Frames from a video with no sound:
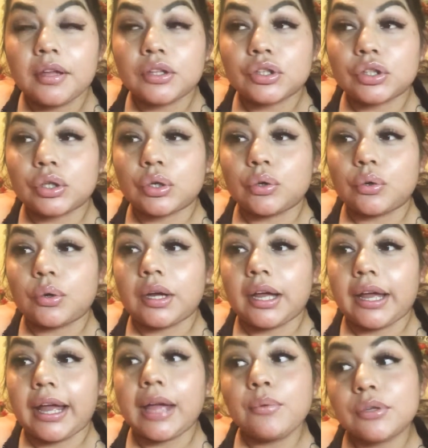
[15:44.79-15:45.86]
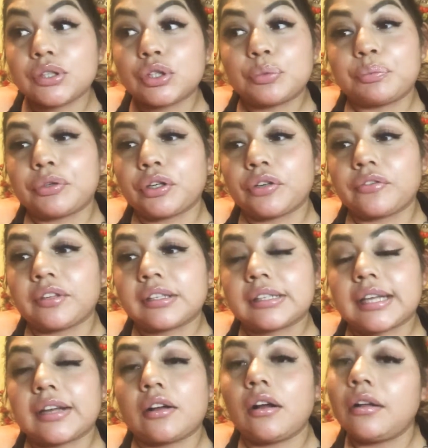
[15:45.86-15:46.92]
So I was super
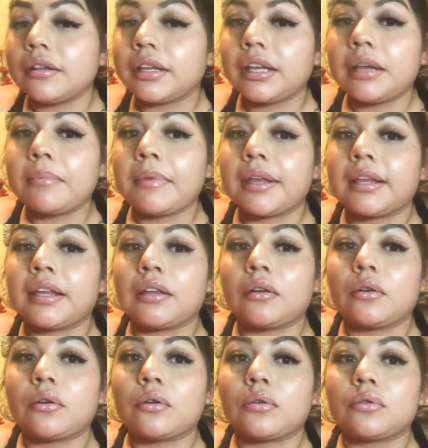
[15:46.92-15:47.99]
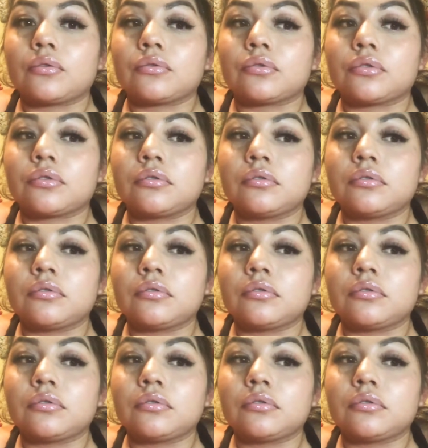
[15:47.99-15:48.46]
nervous. I called him and he goes,